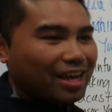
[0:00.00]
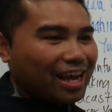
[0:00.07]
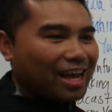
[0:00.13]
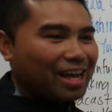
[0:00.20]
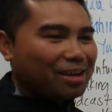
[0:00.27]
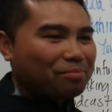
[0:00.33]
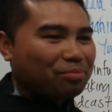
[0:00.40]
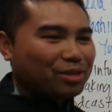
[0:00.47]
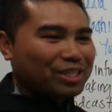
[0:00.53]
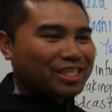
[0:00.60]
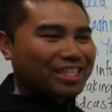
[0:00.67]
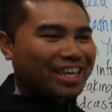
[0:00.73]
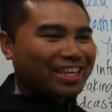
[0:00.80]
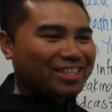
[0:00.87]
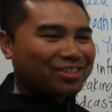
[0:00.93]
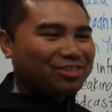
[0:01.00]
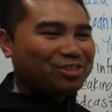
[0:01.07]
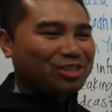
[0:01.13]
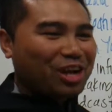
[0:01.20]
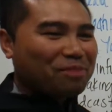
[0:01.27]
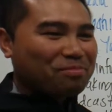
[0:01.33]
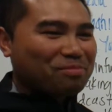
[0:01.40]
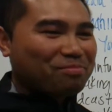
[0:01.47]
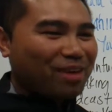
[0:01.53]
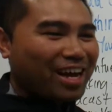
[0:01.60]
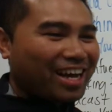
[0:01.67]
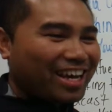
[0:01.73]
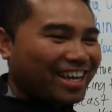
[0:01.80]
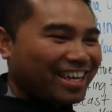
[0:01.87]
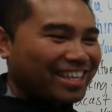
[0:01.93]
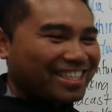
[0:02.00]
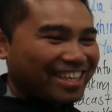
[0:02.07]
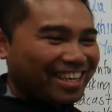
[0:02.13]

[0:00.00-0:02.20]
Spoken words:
I appreciate you dropping by.